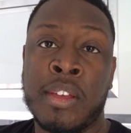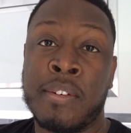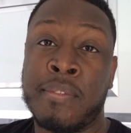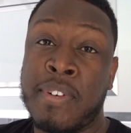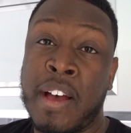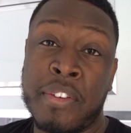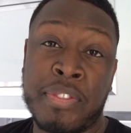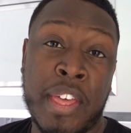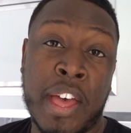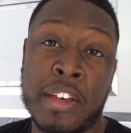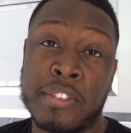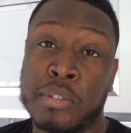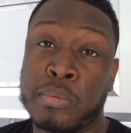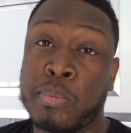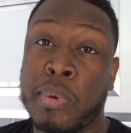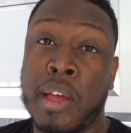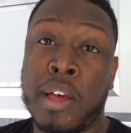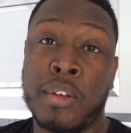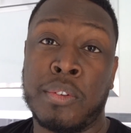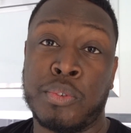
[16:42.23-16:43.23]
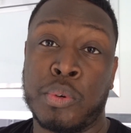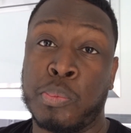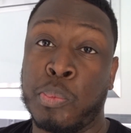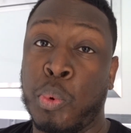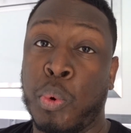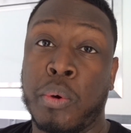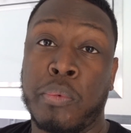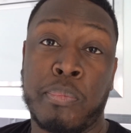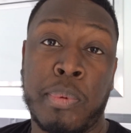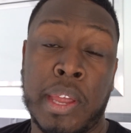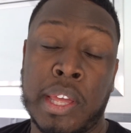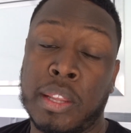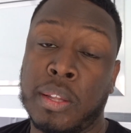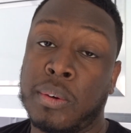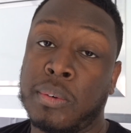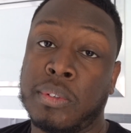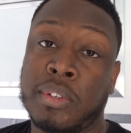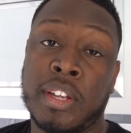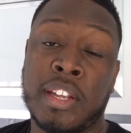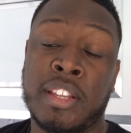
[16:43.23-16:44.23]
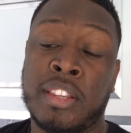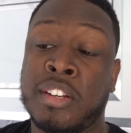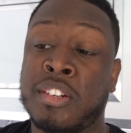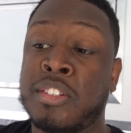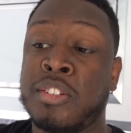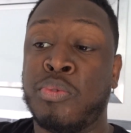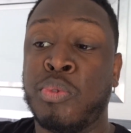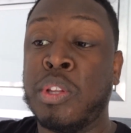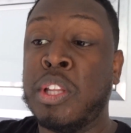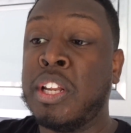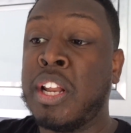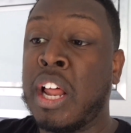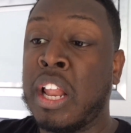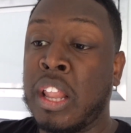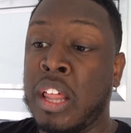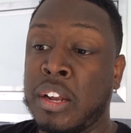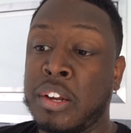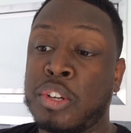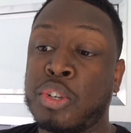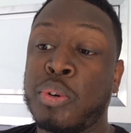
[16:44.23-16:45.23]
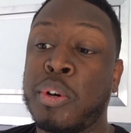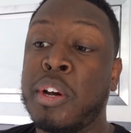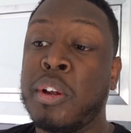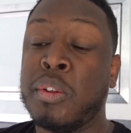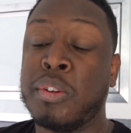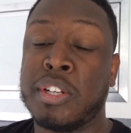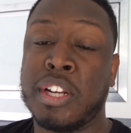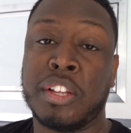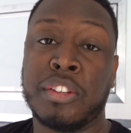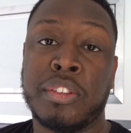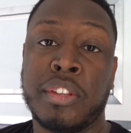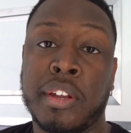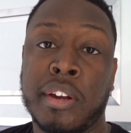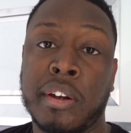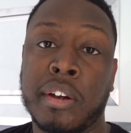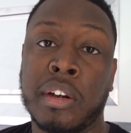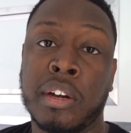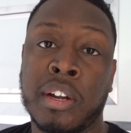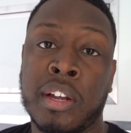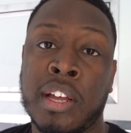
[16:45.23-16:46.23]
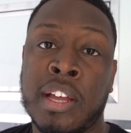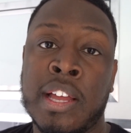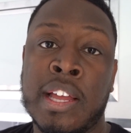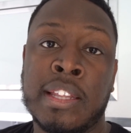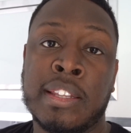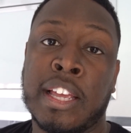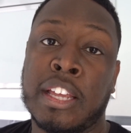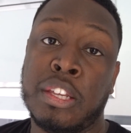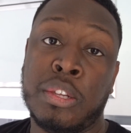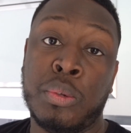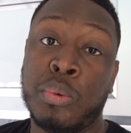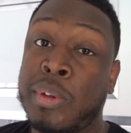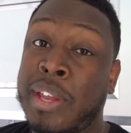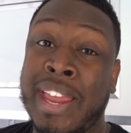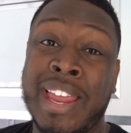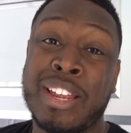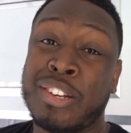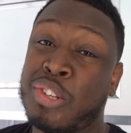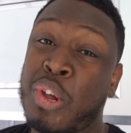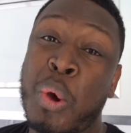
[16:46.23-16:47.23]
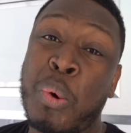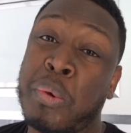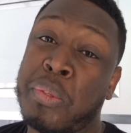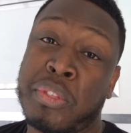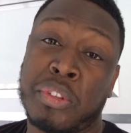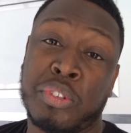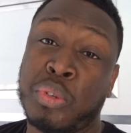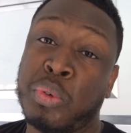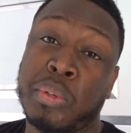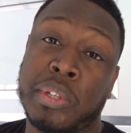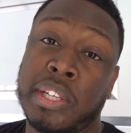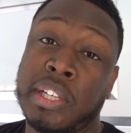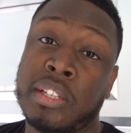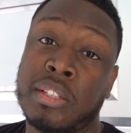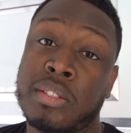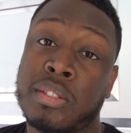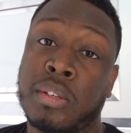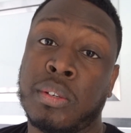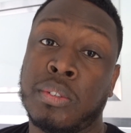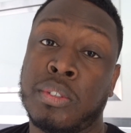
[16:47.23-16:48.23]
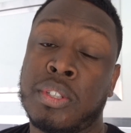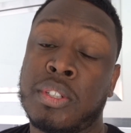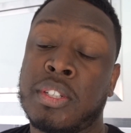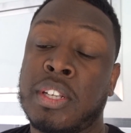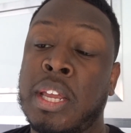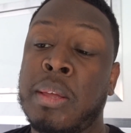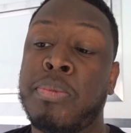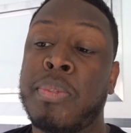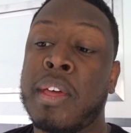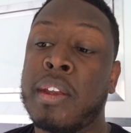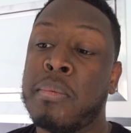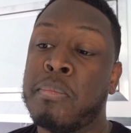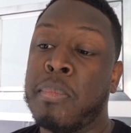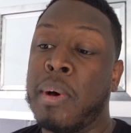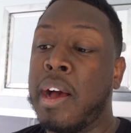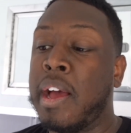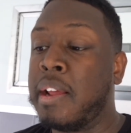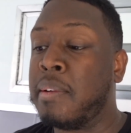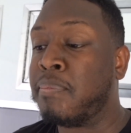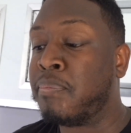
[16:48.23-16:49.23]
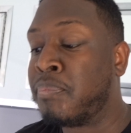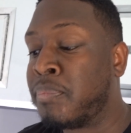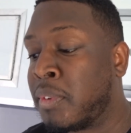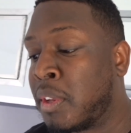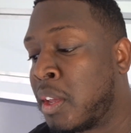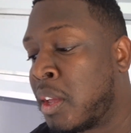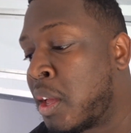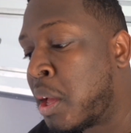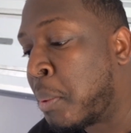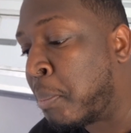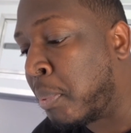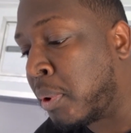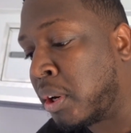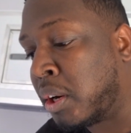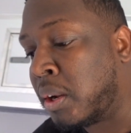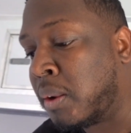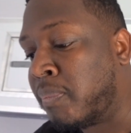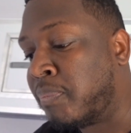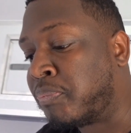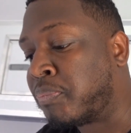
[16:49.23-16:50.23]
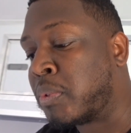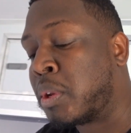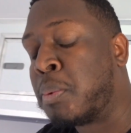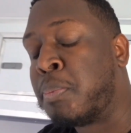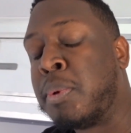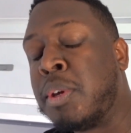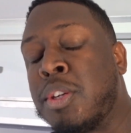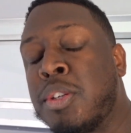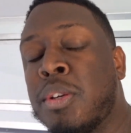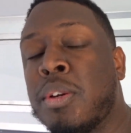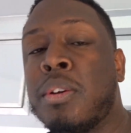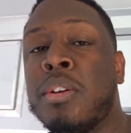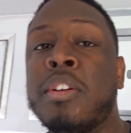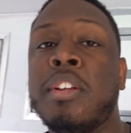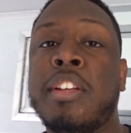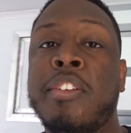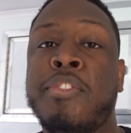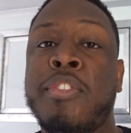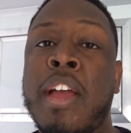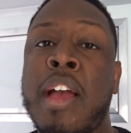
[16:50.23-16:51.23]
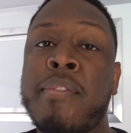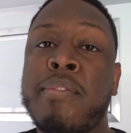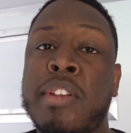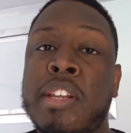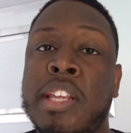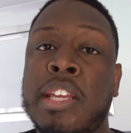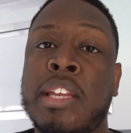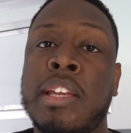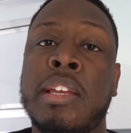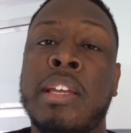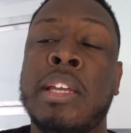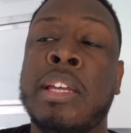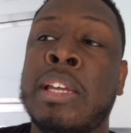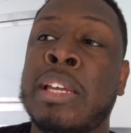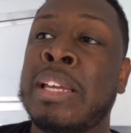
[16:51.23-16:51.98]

5,000 pounds or more payload, and there's really not a lot of trailers out there that you can't tow with the dually. So just keep that in mind. But um, be sure if you have any